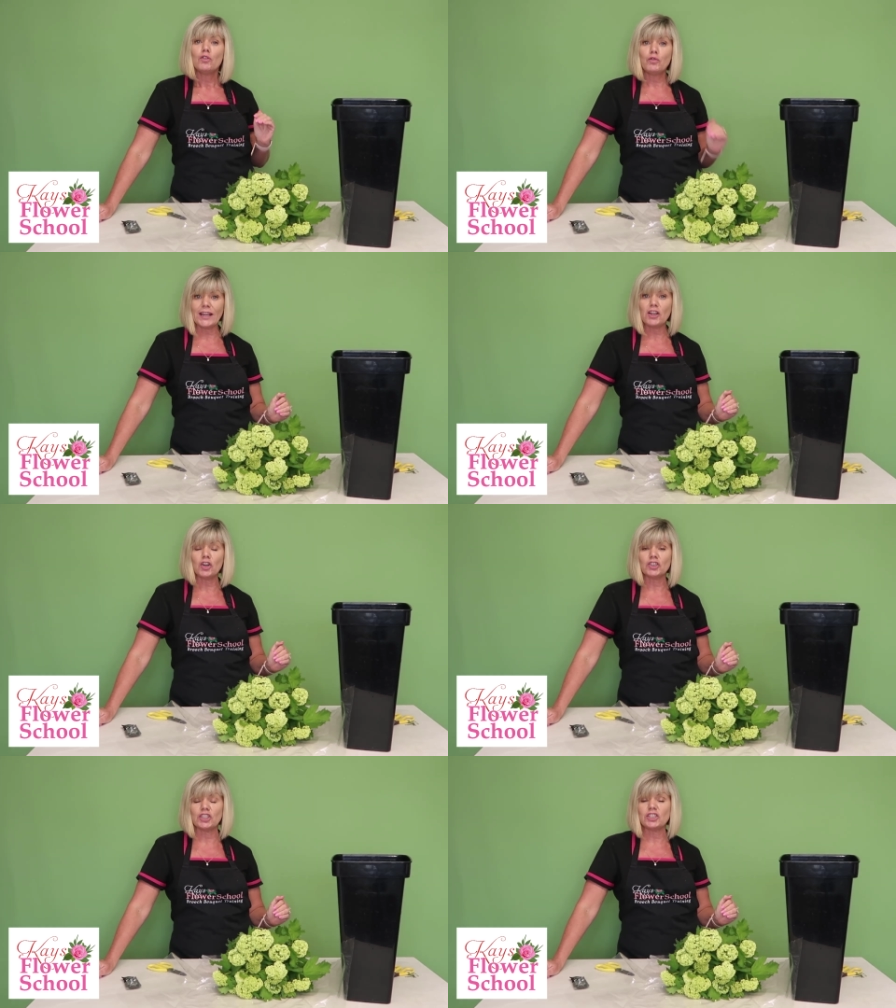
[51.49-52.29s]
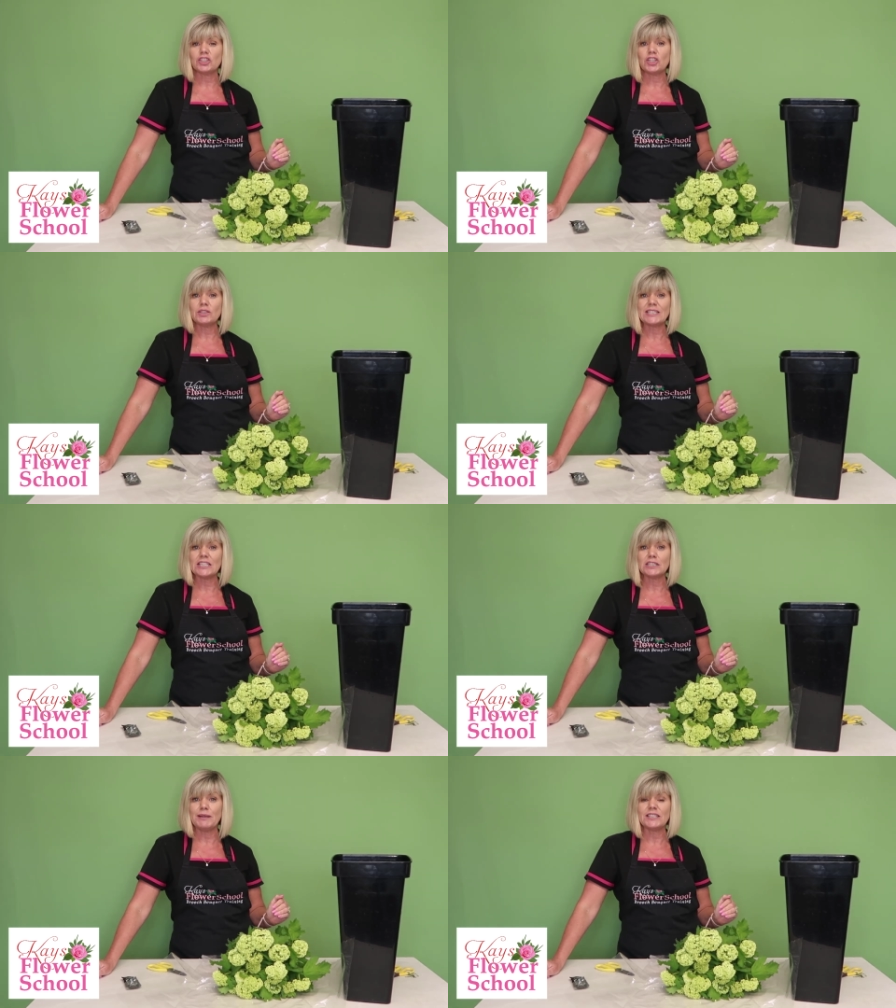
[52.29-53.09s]
recut it 2
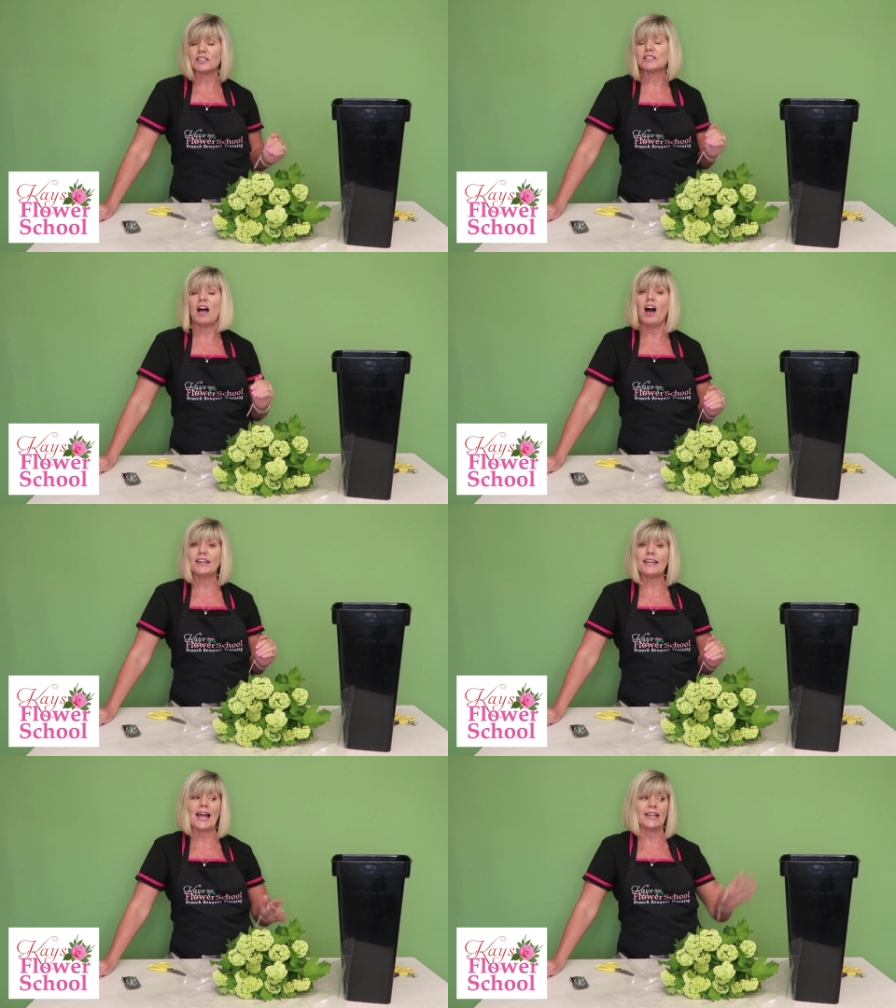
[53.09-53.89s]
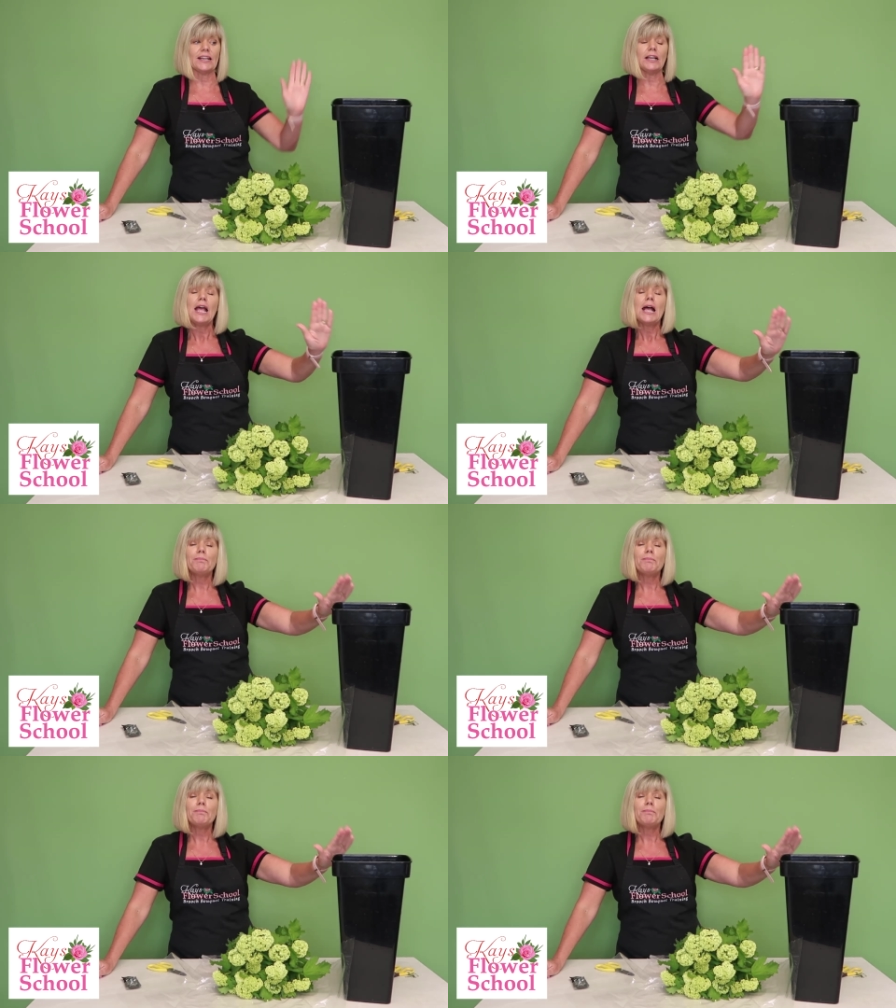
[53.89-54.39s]
centimetres on an angle,